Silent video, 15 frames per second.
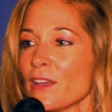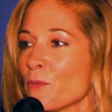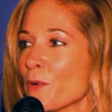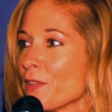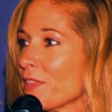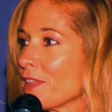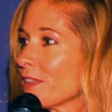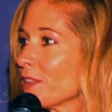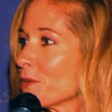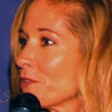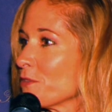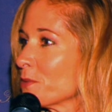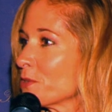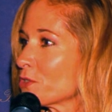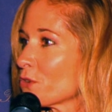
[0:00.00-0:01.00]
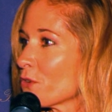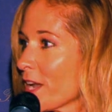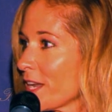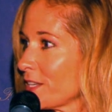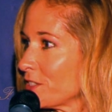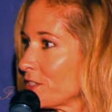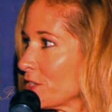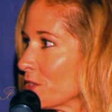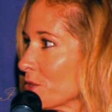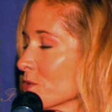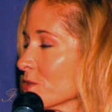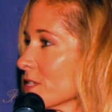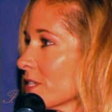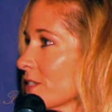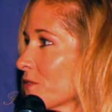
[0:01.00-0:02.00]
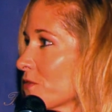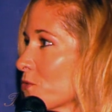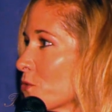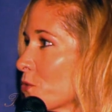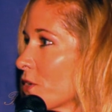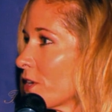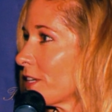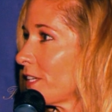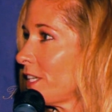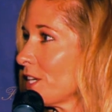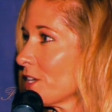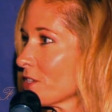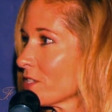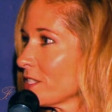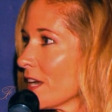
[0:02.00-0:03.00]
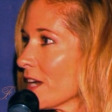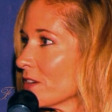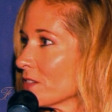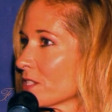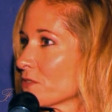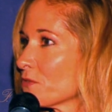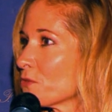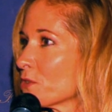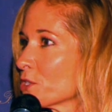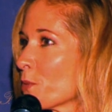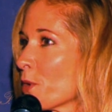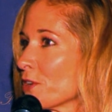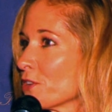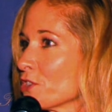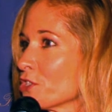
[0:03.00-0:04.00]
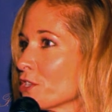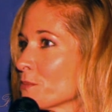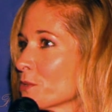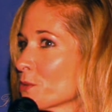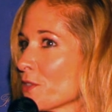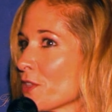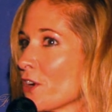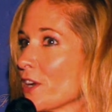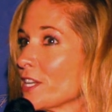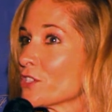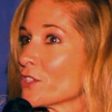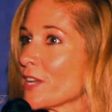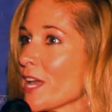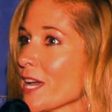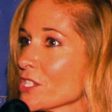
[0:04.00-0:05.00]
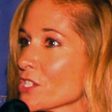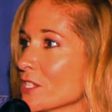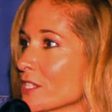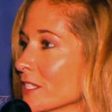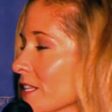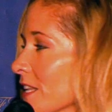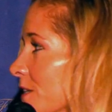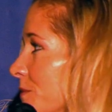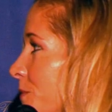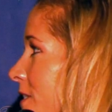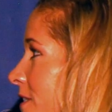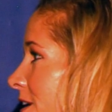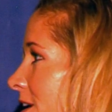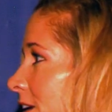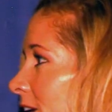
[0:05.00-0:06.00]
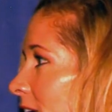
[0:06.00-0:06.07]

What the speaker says: One thing that we've been trying to do for years now is to forge partnerships with our international clubs,